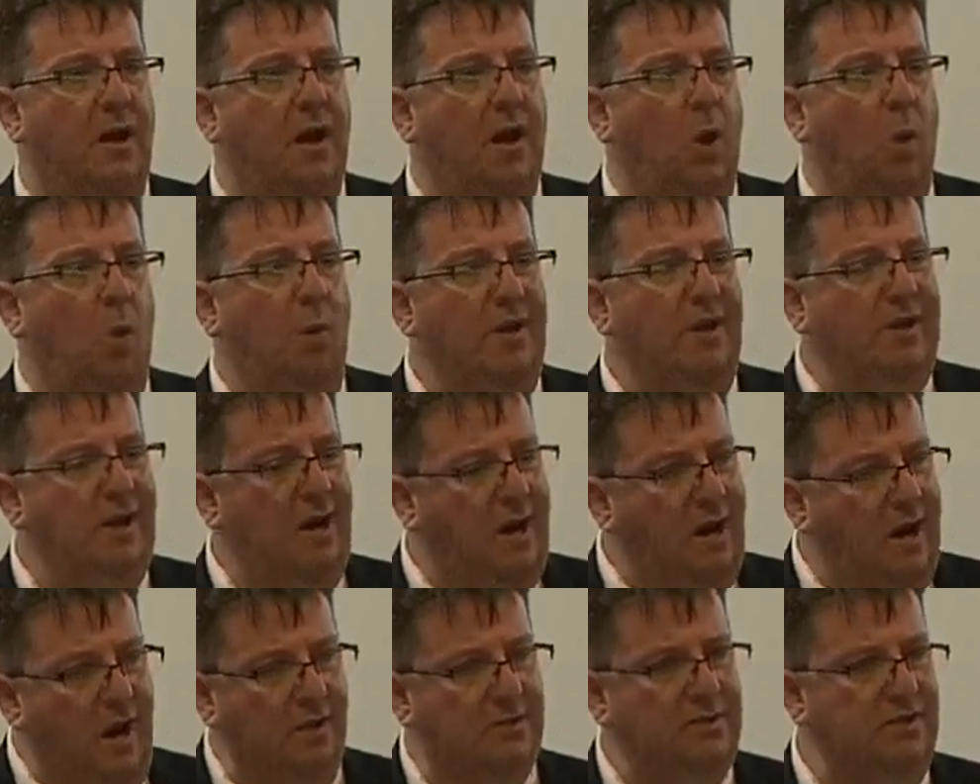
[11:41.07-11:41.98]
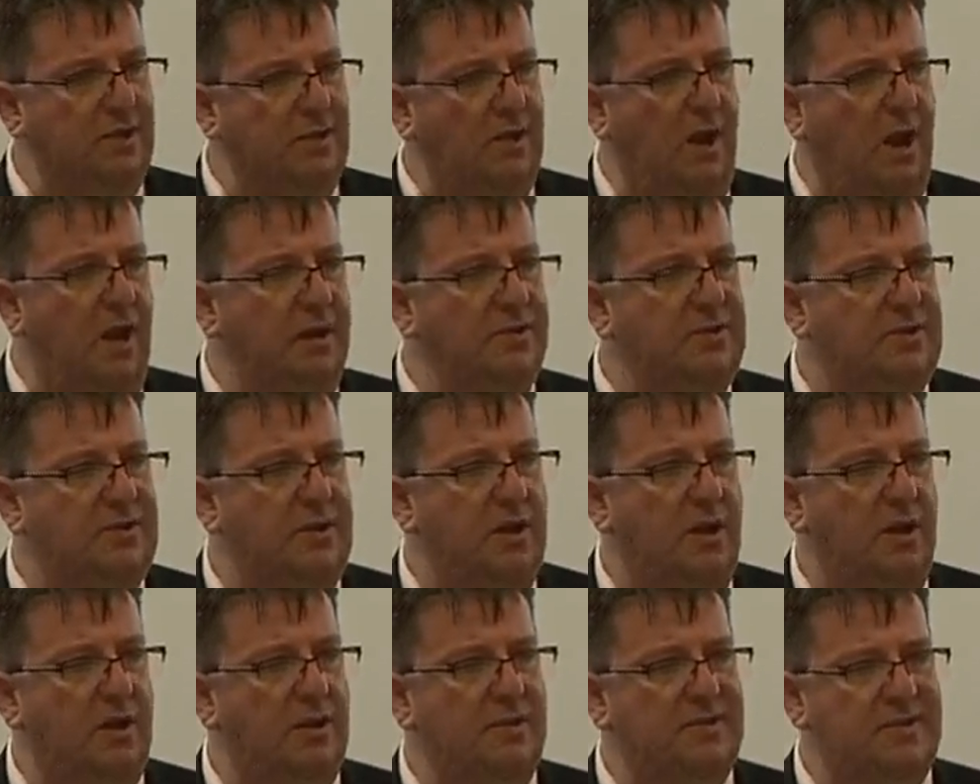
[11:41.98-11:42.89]
with a counter answer
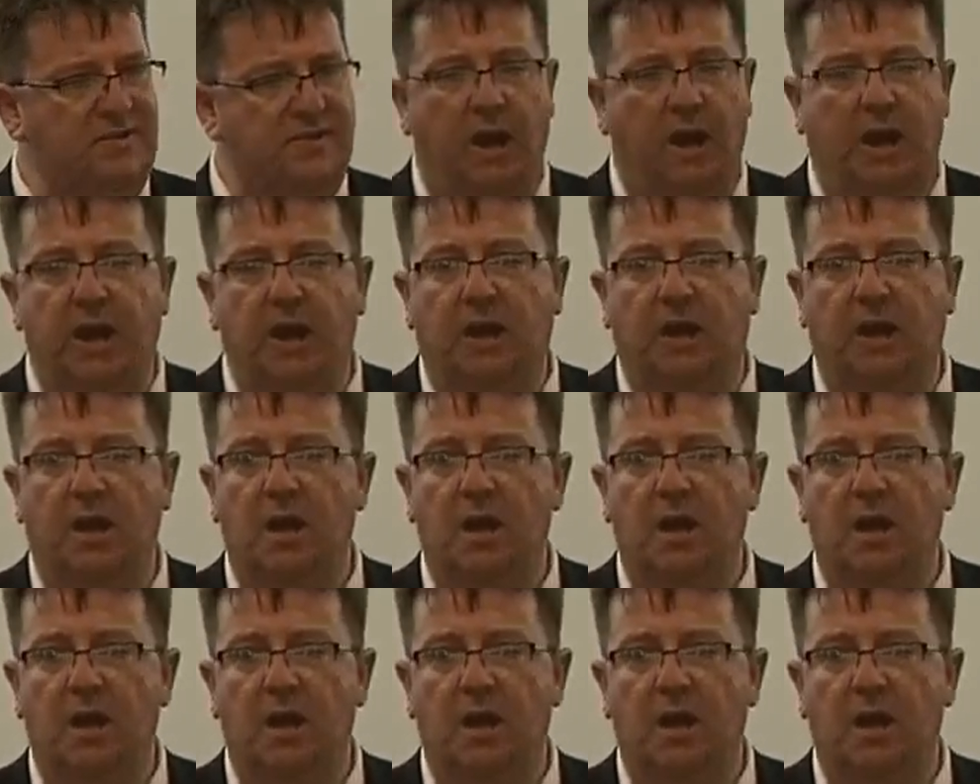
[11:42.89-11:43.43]
saying,